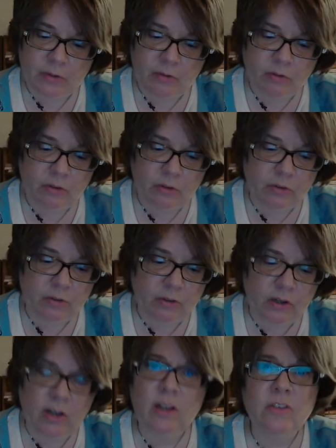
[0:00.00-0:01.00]
is just
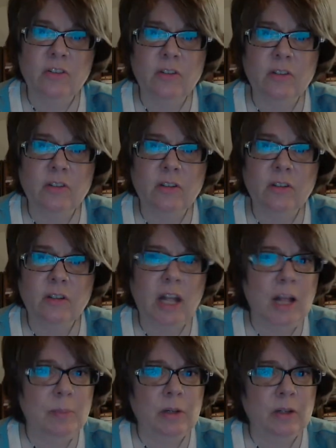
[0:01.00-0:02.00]
not
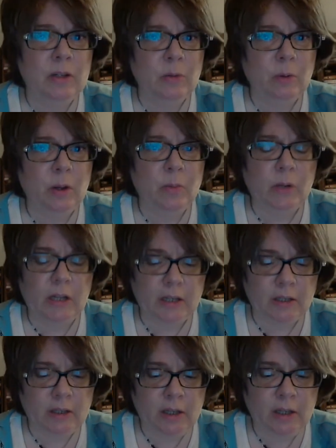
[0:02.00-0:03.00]
happening the right way.